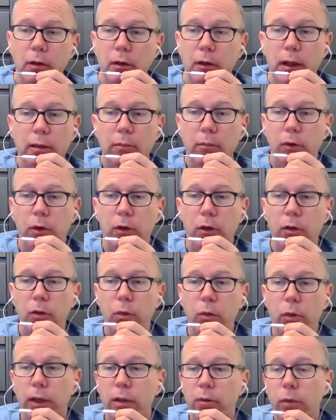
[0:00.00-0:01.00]
There are other
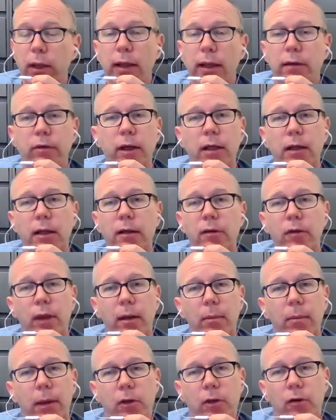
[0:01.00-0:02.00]
times, though, when we have
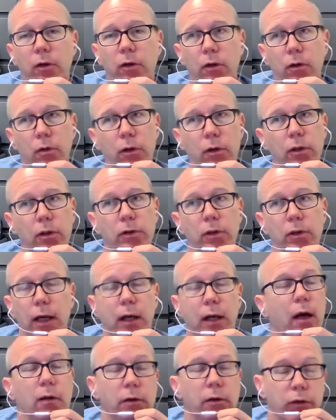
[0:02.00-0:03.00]
kidneys that match our
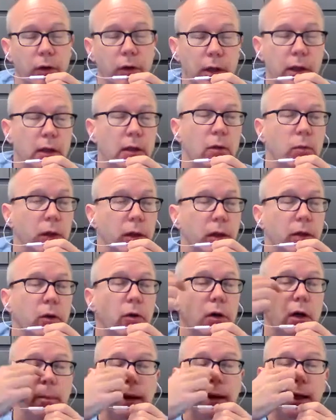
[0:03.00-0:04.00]
donors, where
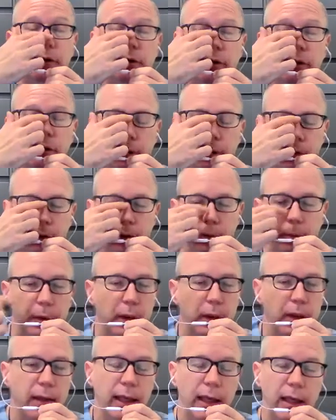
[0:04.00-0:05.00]
the donor matches the
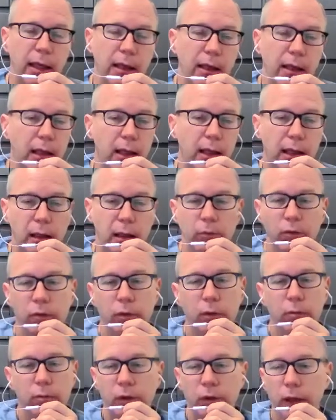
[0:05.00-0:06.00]
recipient and that kidney
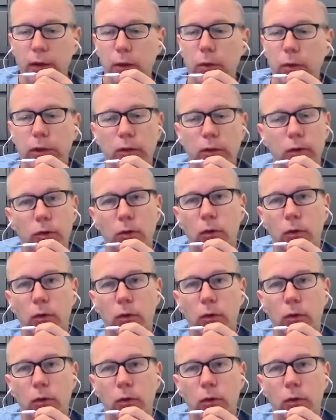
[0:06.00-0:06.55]
comes from St.